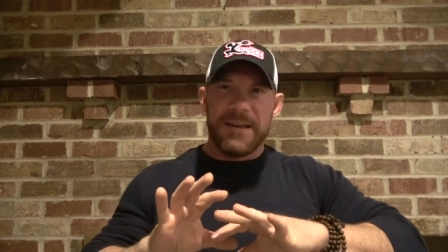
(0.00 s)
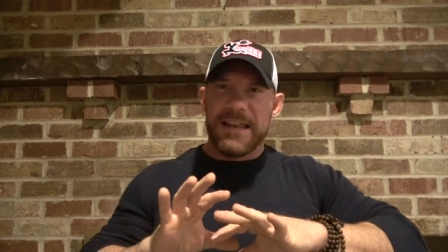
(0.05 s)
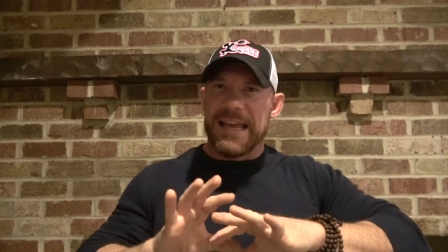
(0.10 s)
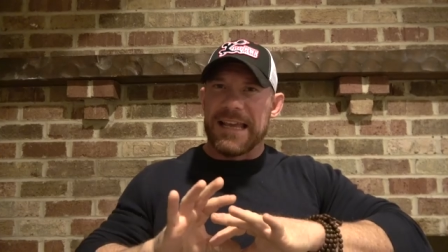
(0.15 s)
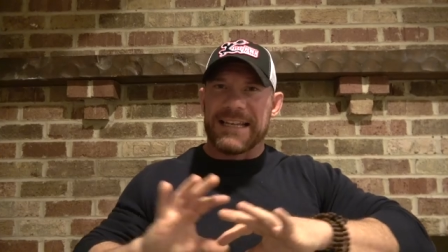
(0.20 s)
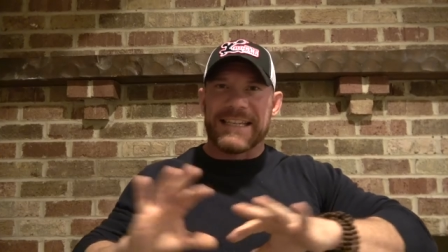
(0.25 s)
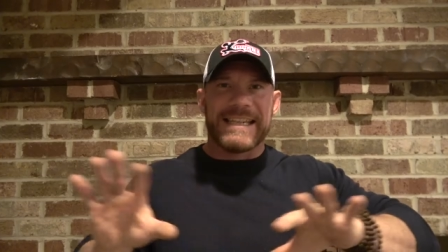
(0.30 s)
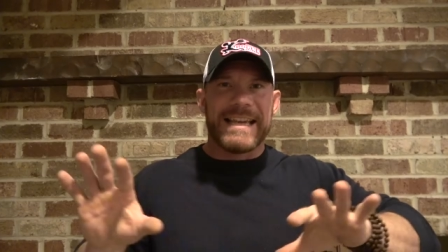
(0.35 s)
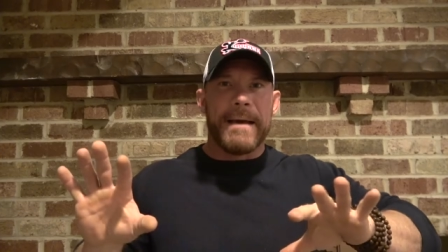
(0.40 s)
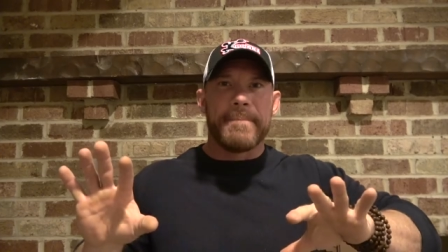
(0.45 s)

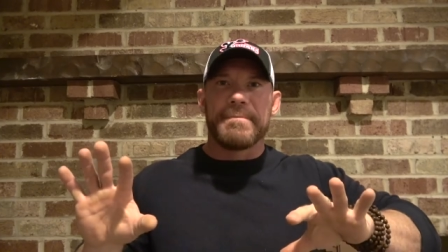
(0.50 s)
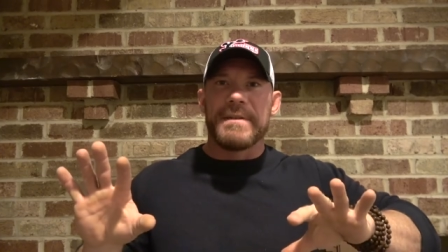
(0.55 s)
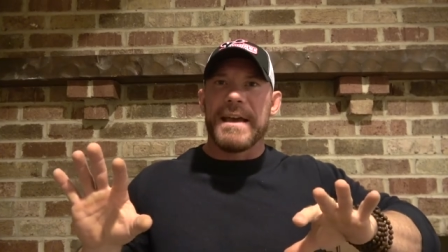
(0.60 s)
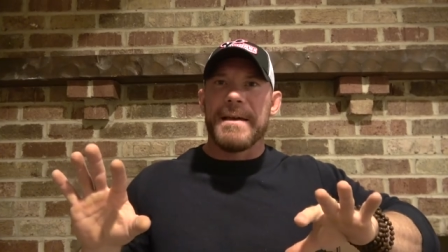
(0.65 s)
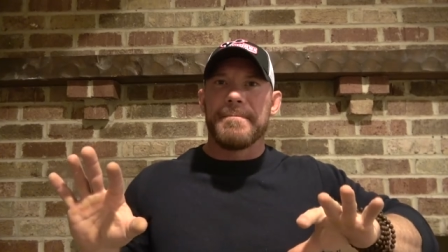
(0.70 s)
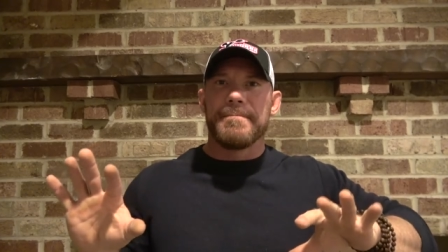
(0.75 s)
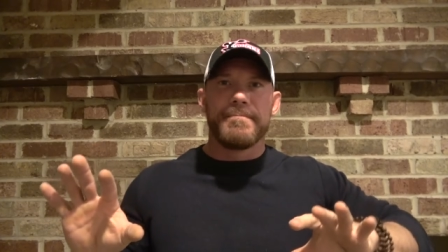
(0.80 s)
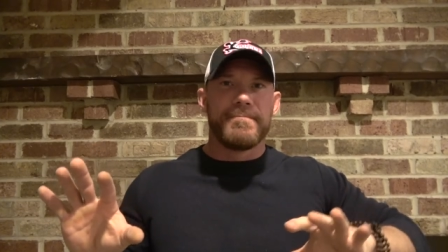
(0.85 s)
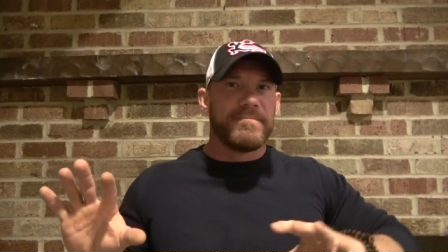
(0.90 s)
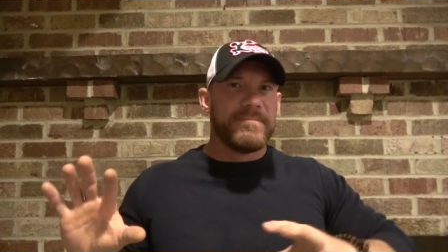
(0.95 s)
accept
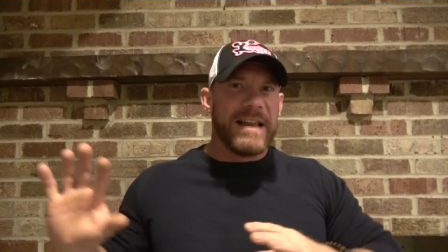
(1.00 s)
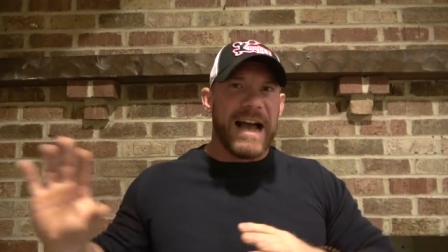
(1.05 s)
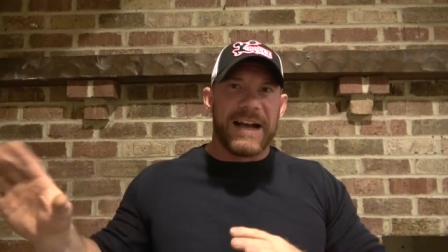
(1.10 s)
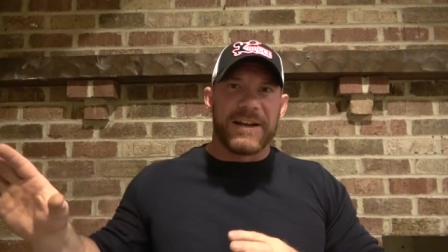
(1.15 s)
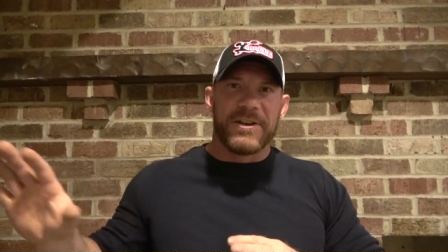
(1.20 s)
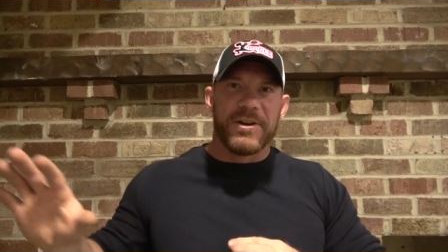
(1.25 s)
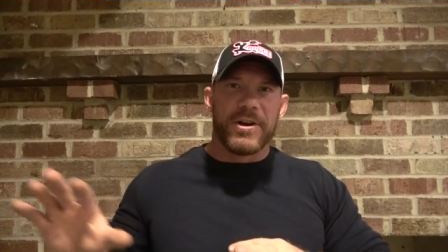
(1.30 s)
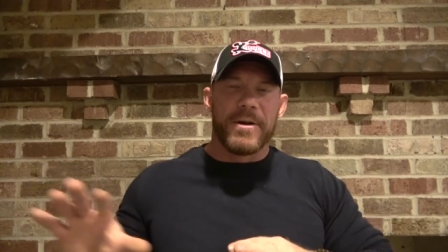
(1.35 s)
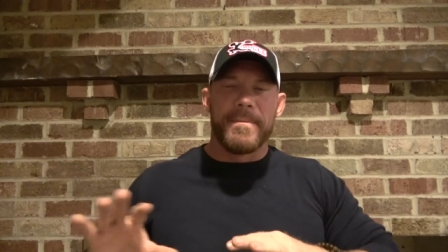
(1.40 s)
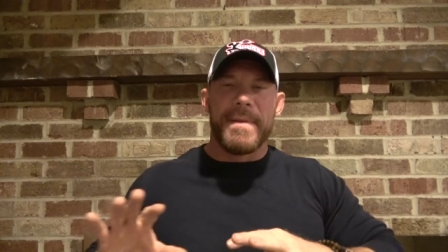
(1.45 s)
them,
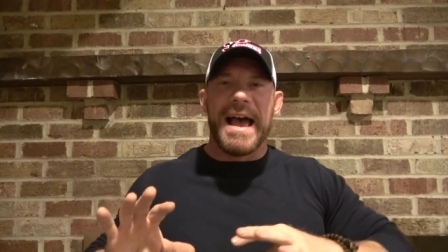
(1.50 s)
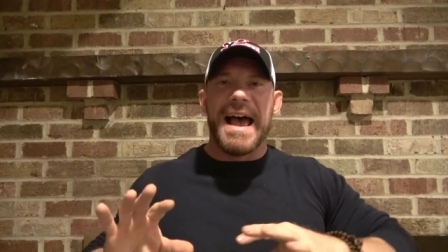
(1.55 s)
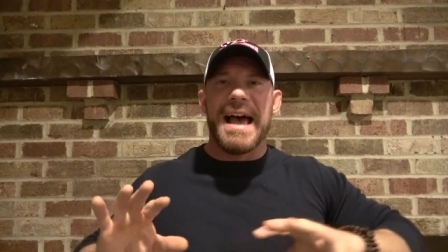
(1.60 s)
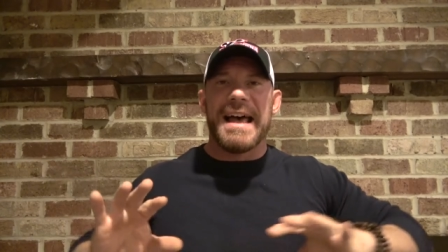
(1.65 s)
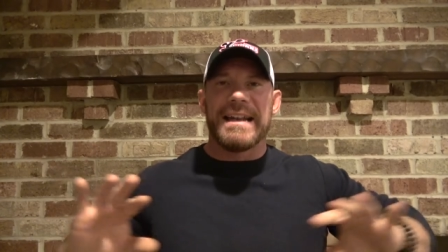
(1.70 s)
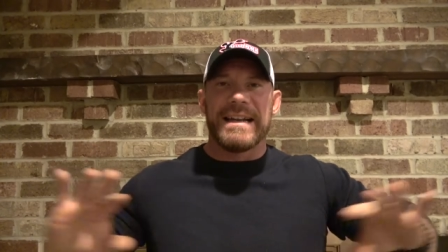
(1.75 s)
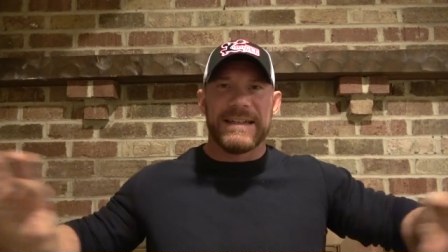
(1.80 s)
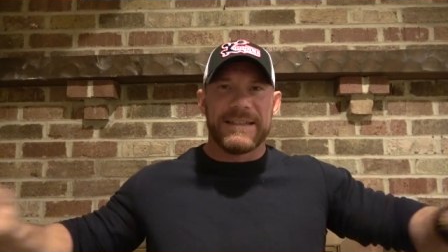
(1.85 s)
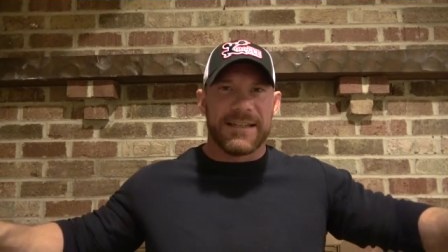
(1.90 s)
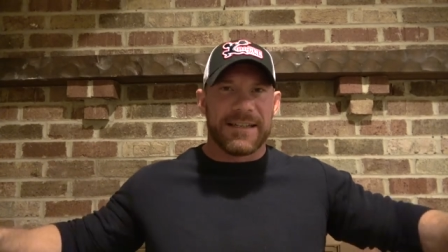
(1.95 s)
not good or
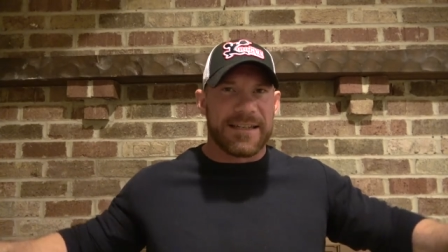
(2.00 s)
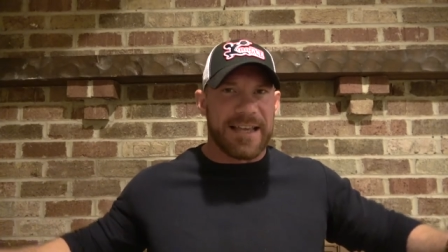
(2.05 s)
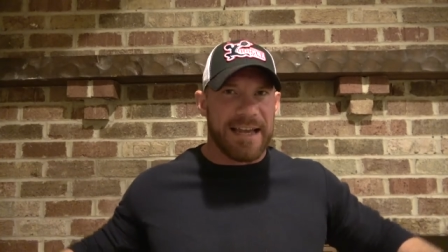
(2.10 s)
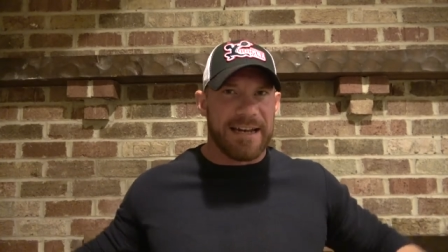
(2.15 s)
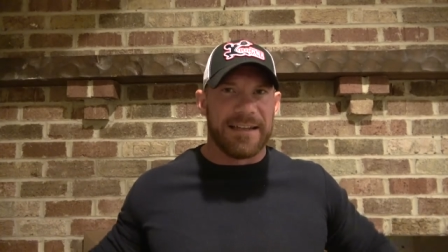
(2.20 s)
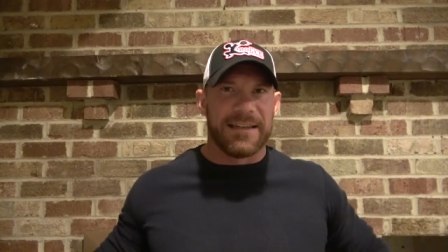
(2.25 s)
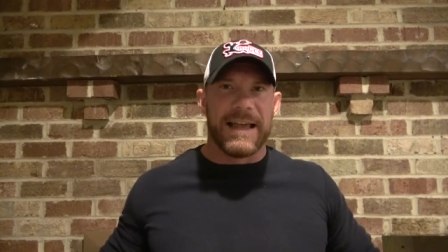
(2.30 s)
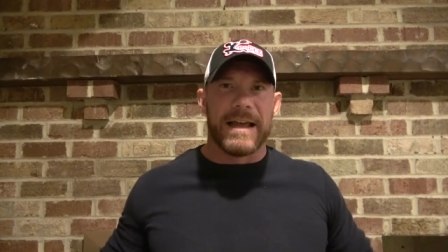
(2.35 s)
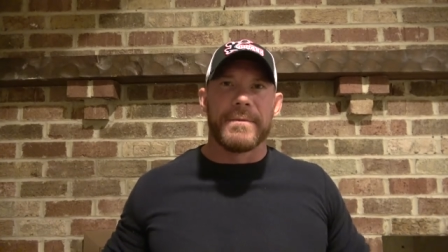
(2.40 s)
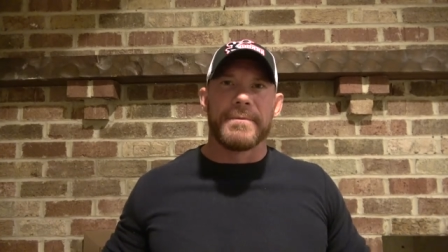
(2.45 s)
bad, and just
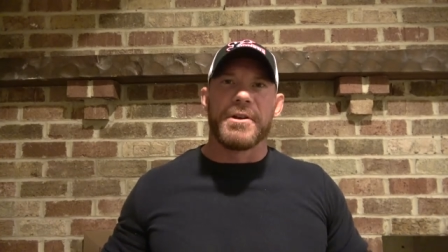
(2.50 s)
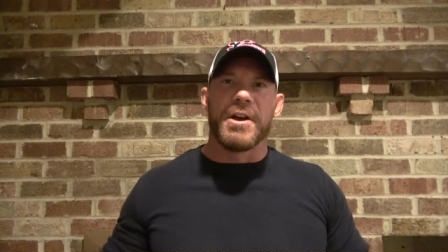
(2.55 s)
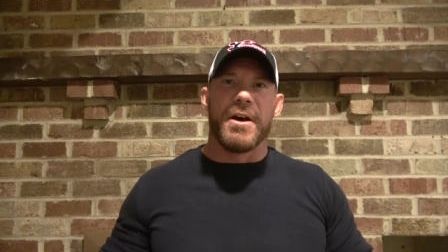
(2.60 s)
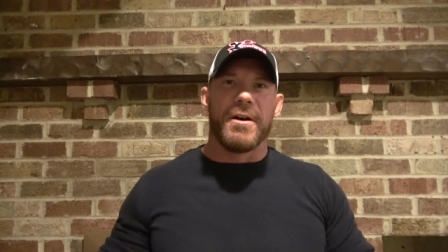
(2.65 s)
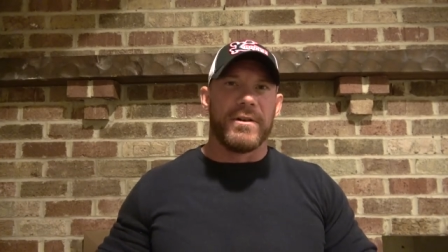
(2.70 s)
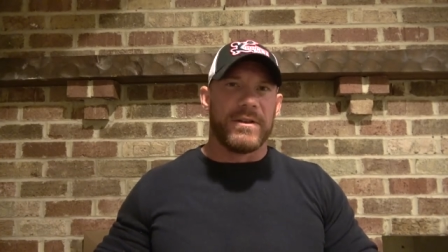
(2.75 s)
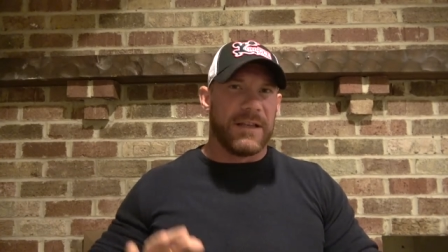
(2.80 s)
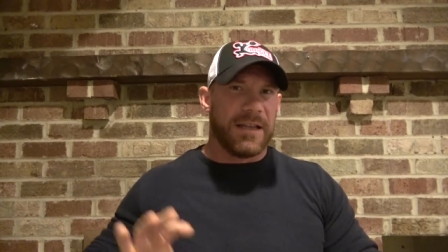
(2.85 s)
kind of let them go.